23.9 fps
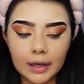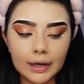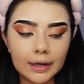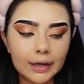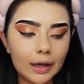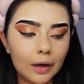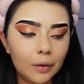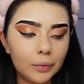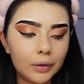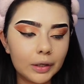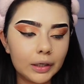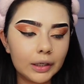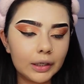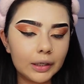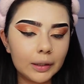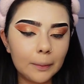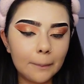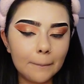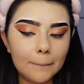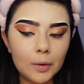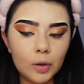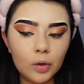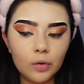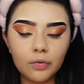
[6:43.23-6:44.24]
now we're gonna
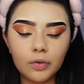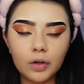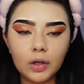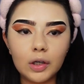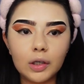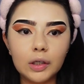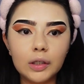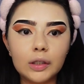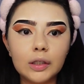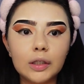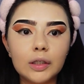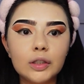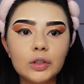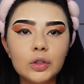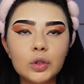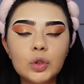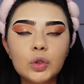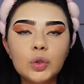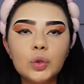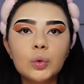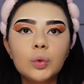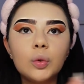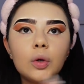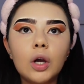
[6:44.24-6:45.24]
move on
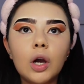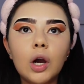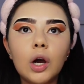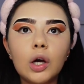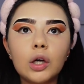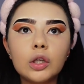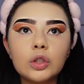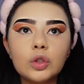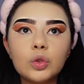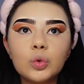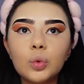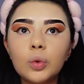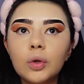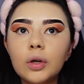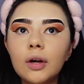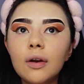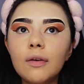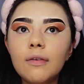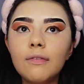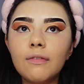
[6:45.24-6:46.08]
to contour.